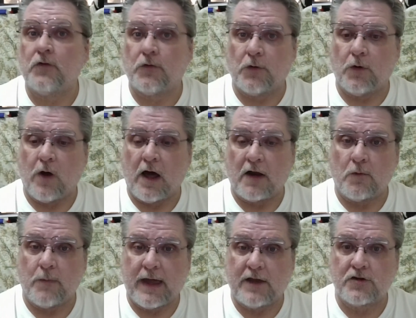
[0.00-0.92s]
through
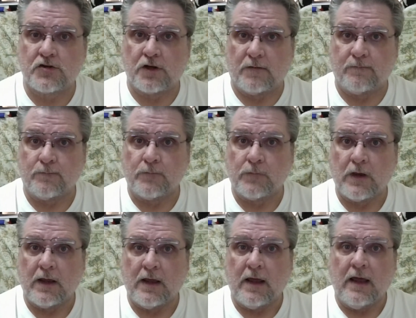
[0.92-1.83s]
automation,
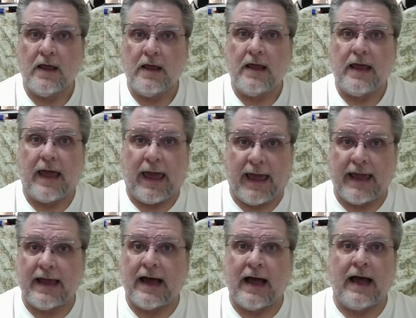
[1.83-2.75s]

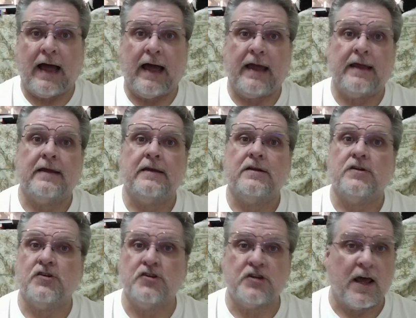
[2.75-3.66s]
AI,
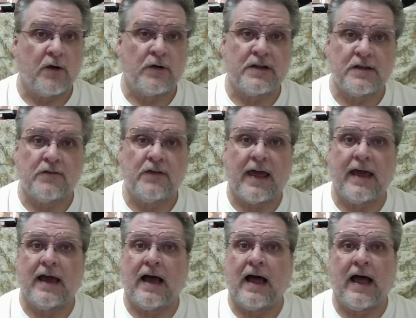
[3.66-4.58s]
generative
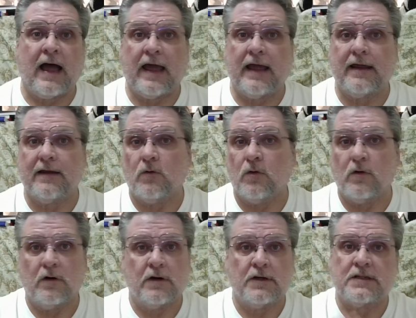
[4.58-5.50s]
AI,
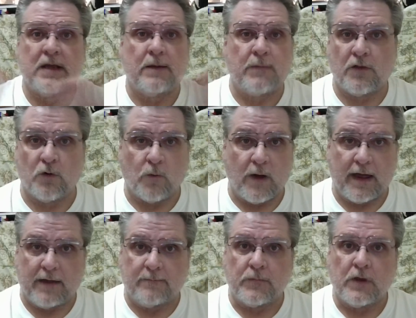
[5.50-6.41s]
or some other
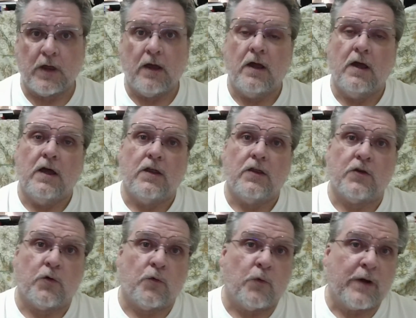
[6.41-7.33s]
way. The
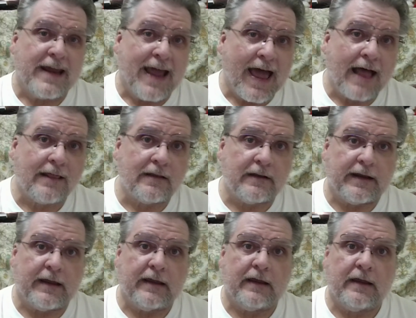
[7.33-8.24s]

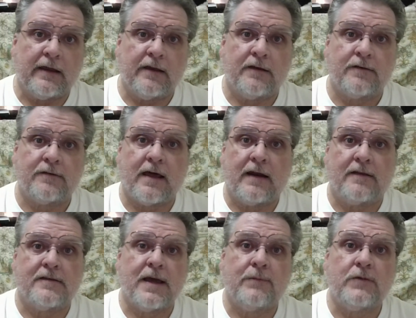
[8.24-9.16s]
reality is that
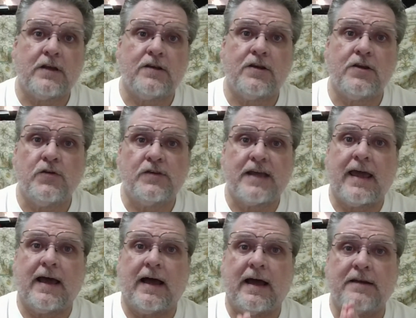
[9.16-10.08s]
attempting to use
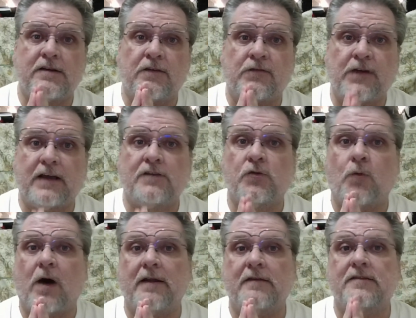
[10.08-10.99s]
AI to fix
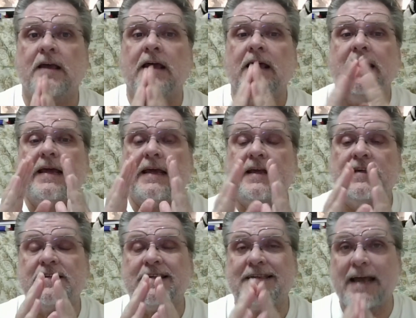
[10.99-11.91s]
what is
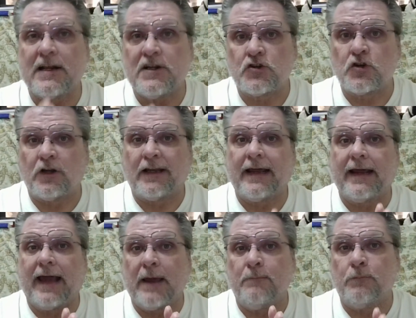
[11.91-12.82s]
essentially
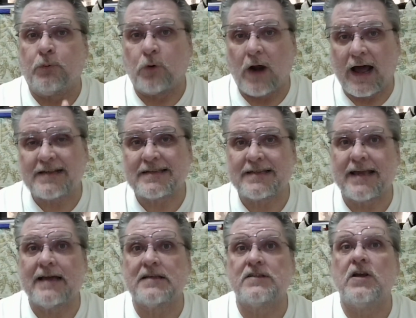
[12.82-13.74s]
a
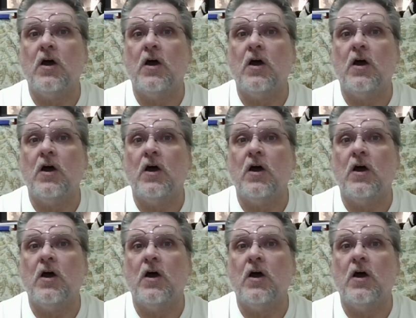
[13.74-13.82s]
process